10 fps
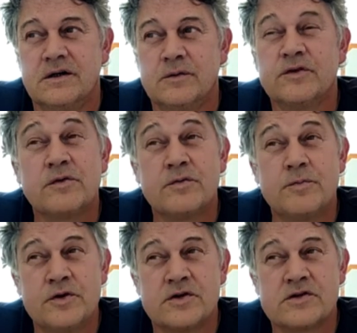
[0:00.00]
It was
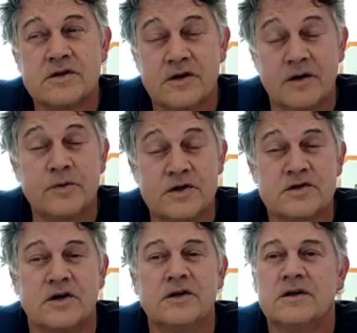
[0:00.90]
with boots, no
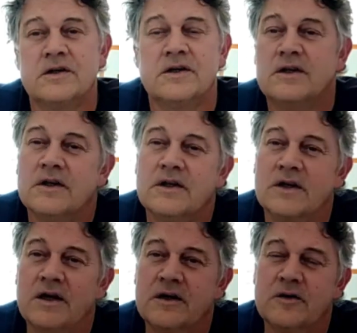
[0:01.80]
boots on.
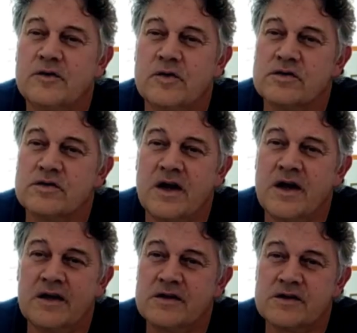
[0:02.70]
And then, of course, they
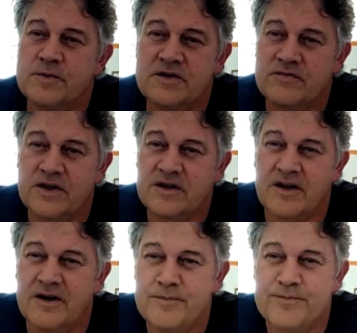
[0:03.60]
had a specific
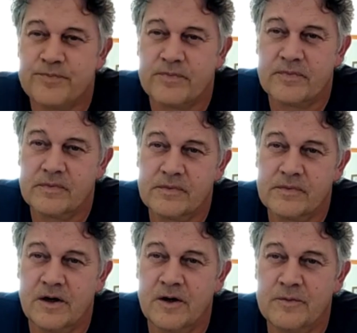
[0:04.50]
time,
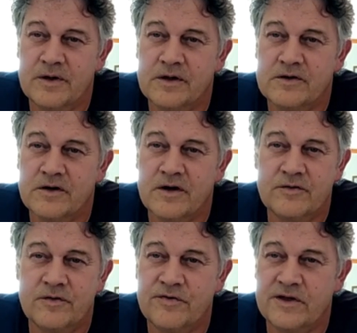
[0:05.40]
the army, that you
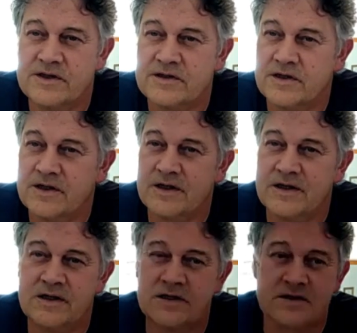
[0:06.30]
have to finish in at
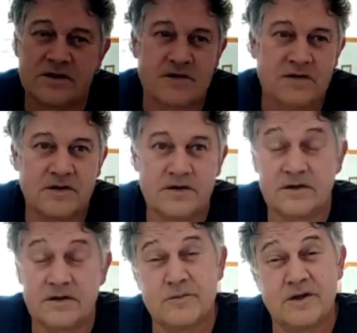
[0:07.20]
least
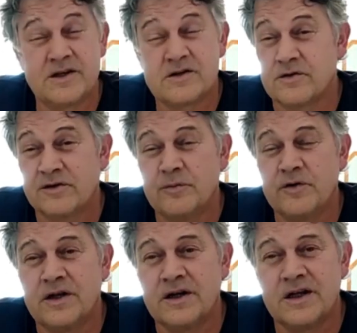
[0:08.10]
10 minutes or
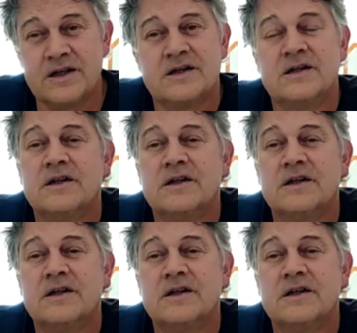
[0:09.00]
something like that.